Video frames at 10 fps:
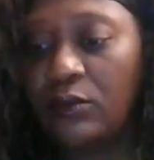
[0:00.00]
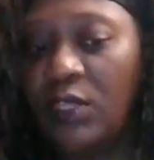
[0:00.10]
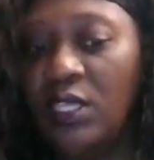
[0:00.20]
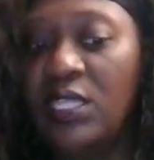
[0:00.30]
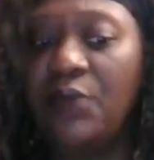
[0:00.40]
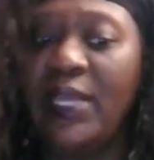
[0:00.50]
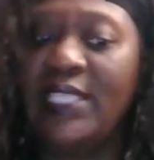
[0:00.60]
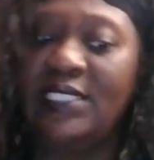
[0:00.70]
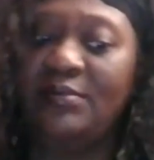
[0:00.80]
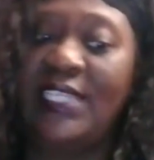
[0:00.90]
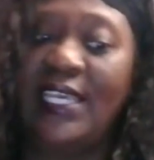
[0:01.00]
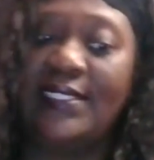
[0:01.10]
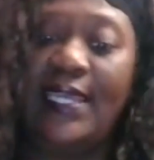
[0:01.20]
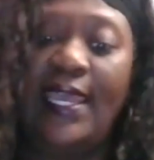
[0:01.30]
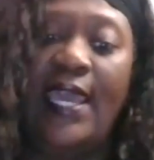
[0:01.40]
They ran some tests.
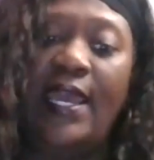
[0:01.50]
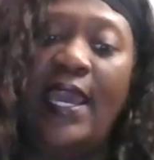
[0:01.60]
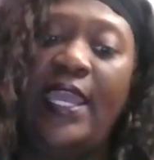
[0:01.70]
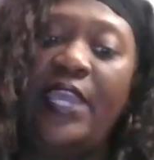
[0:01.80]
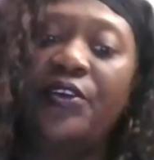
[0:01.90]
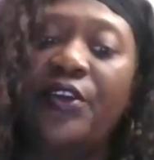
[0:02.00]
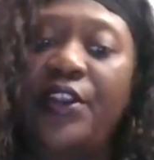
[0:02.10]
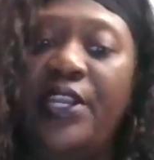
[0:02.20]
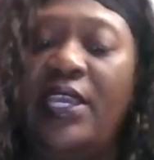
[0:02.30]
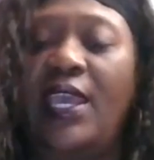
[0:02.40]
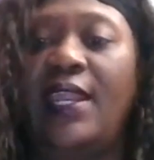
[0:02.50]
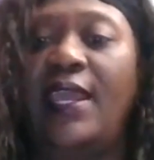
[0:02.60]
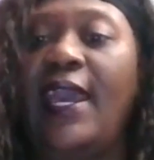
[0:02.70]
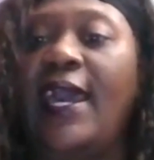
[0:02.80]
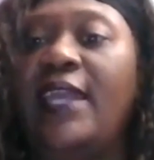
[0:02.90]
I had a hiatal hernia and I
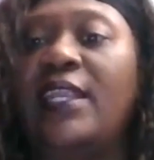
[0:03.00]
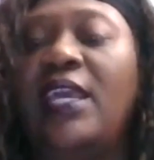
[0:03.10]
had